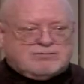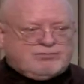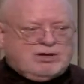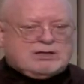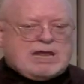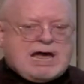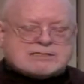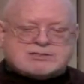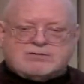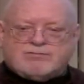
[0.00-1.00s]
The flood
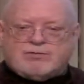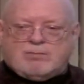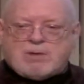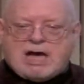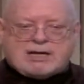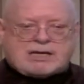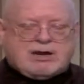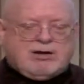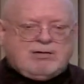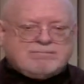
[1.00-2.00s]
lasted for about a
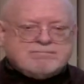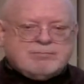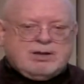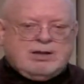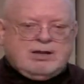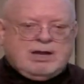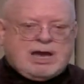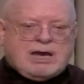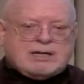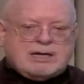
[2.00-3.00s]
year.
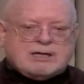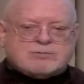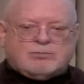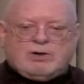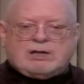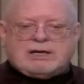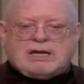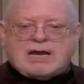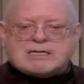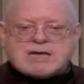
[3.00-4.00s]
And it really
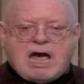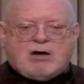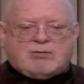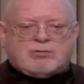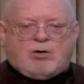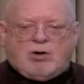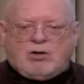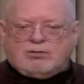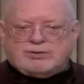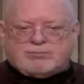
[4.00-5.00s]
laid down
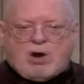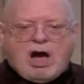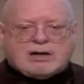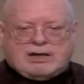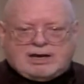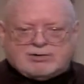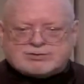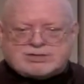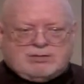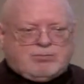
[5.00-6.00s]
all the rock
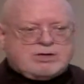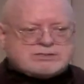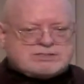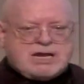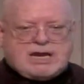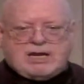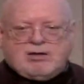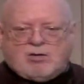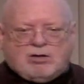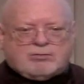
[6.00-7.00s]
layers that we
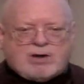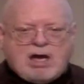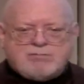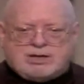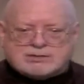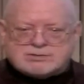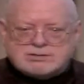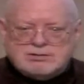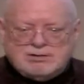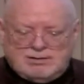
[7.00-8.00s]
see all around us.